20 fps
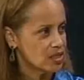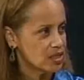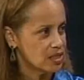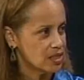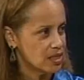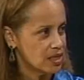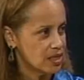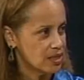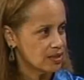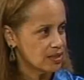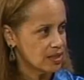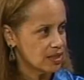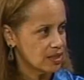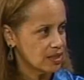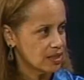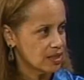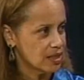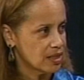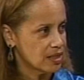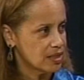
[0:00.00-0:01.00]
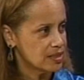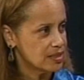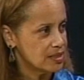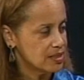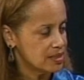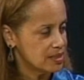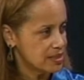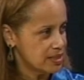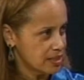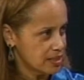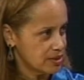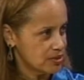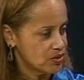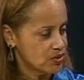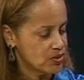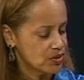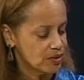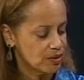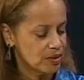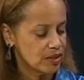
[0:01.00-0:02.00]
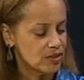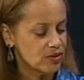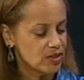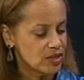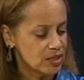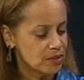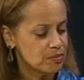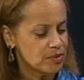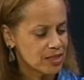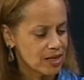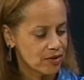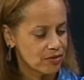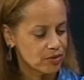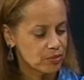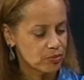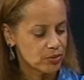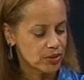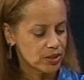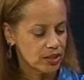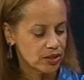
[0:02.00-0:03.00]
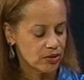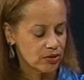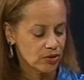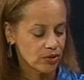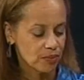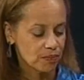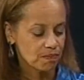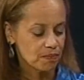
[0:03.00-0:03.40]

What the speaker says: the deeds, in the Deep South in particular.